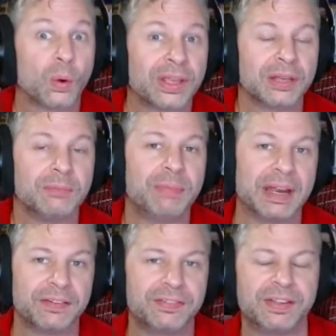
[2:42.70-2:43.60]
can
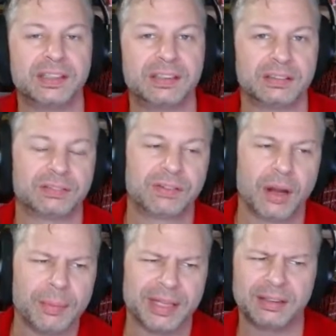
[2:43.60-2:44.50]
benefit
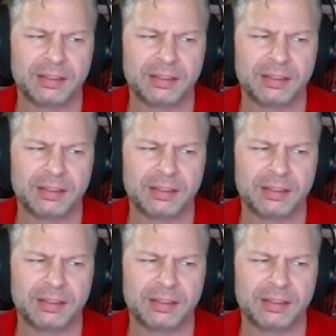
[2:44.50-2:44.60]
from it.